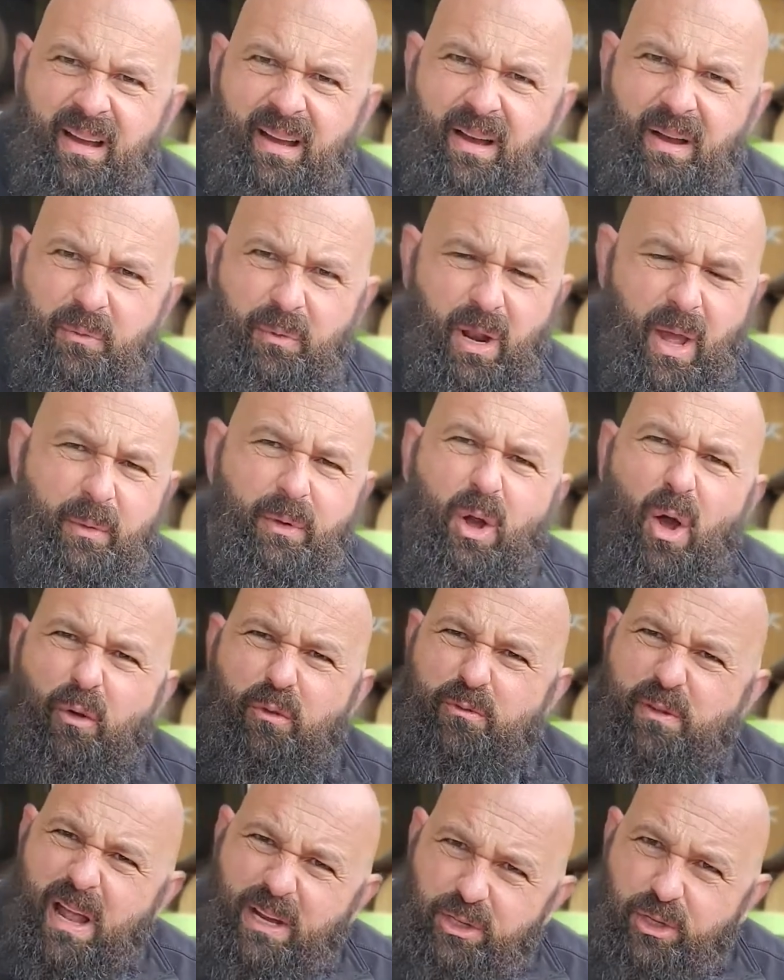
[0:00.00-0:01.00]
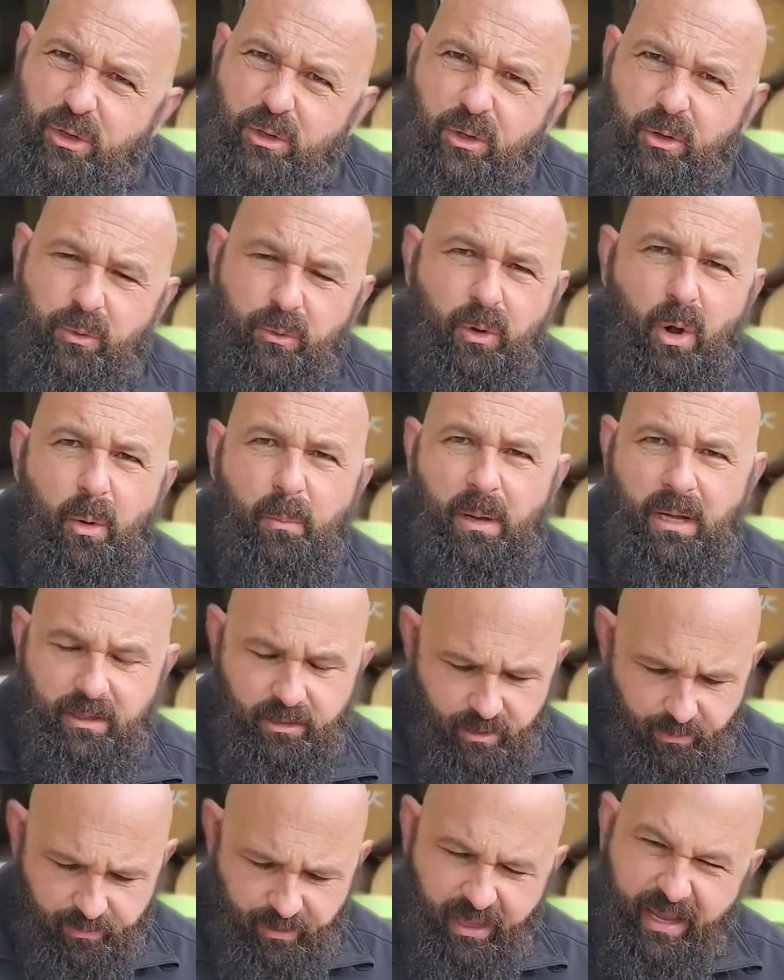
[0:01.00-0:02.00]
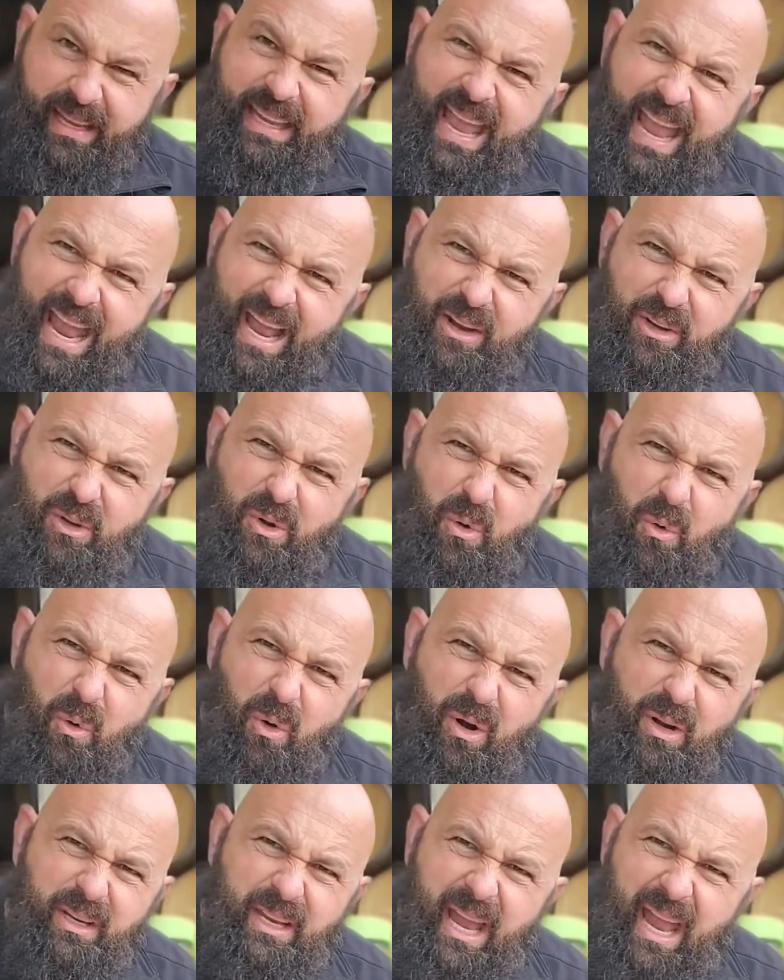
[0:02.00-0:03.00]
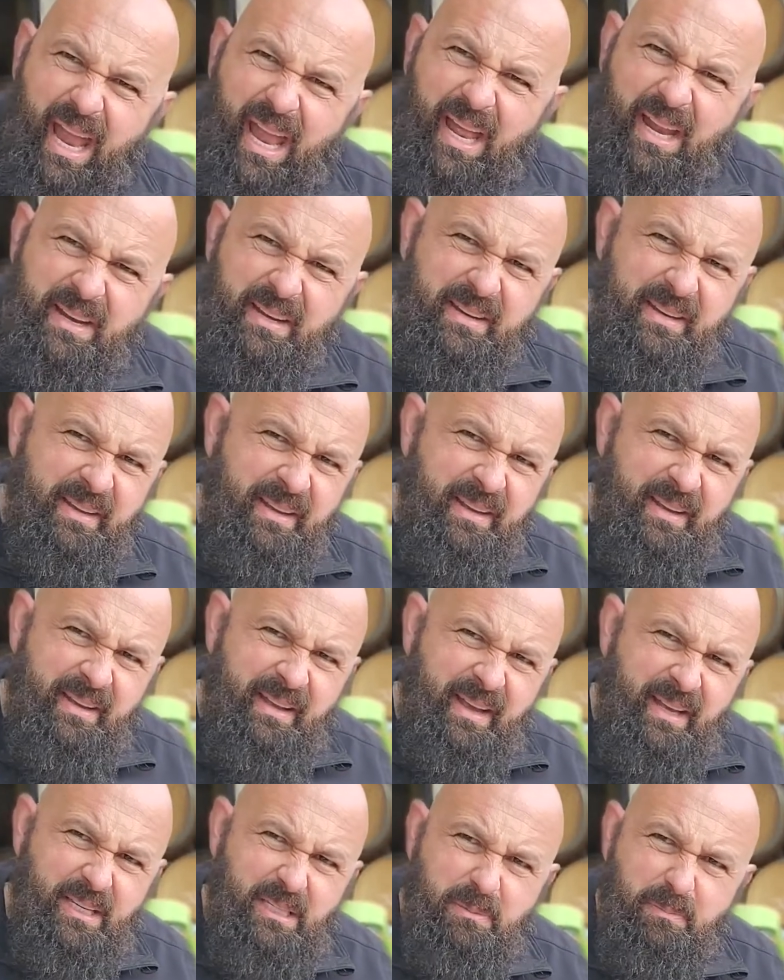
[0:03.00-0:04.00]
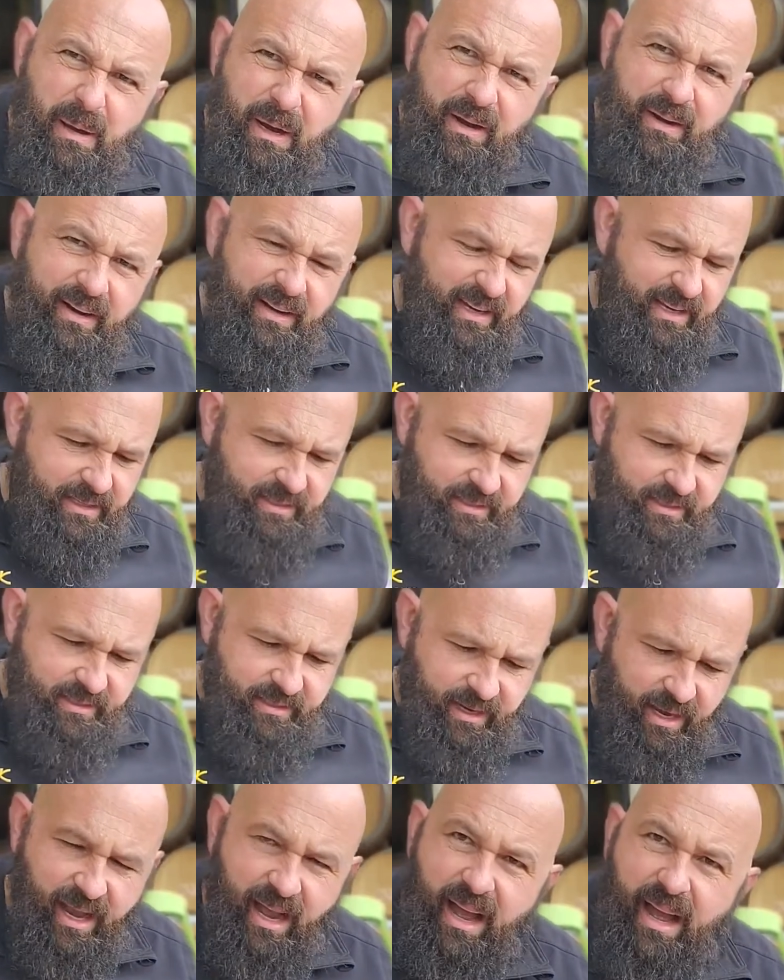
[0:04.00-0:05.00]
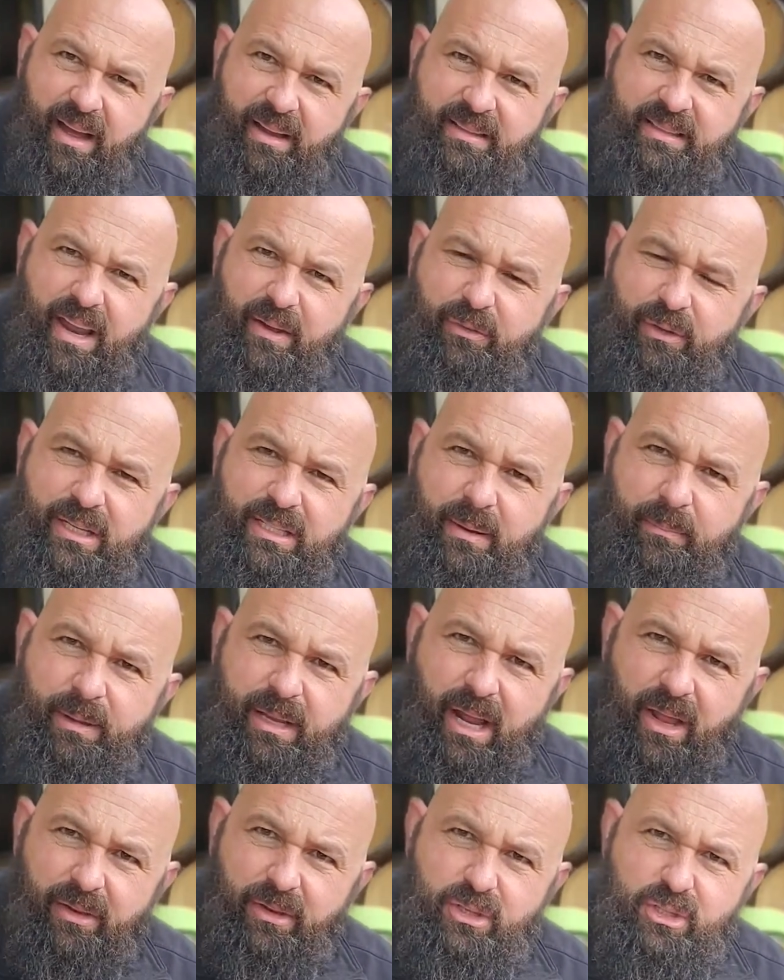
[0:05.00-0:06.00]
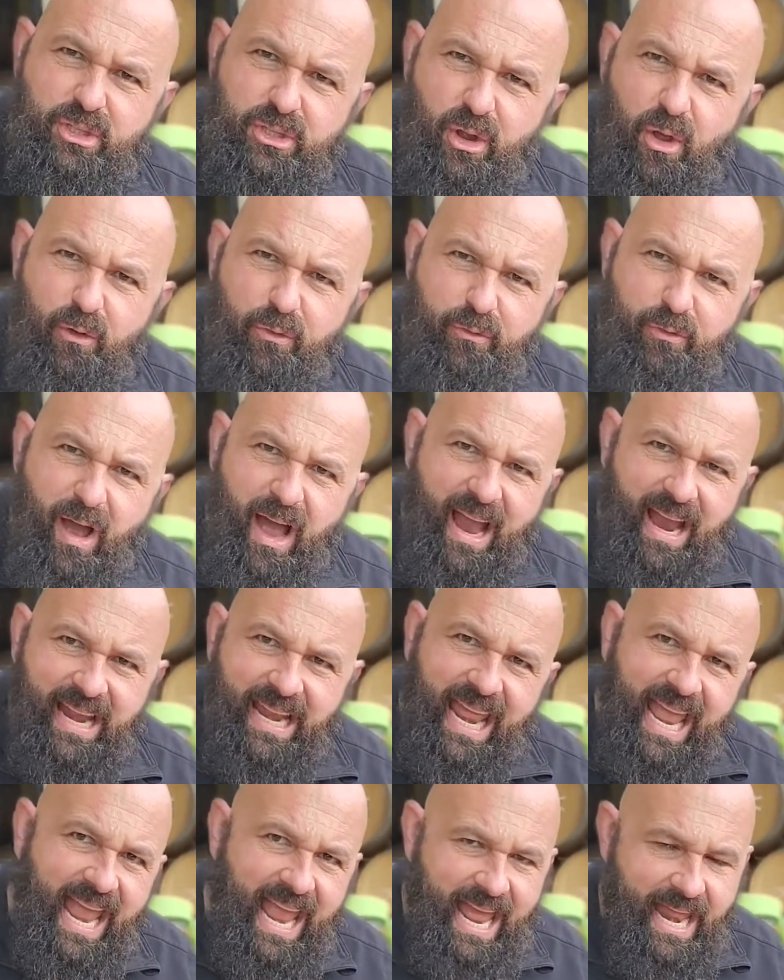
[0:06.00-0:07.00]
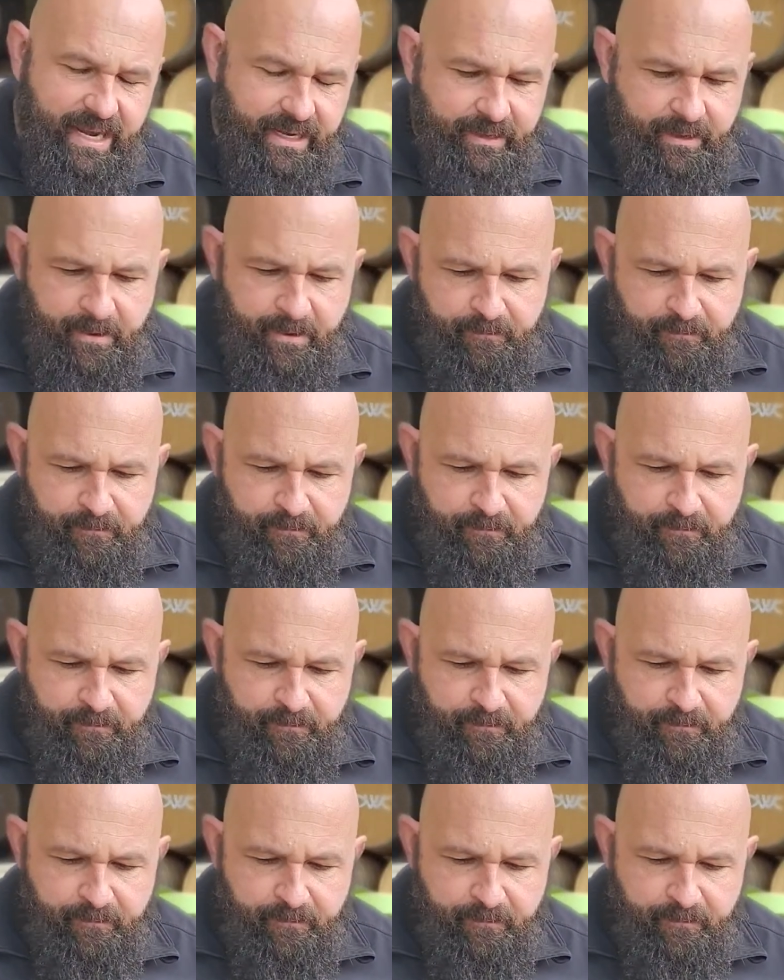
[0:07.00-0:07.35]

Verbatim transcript: uh, what I would call vegetal aroma, something like canned corn, canned asparagus, uh, definitely something on the sulfide end.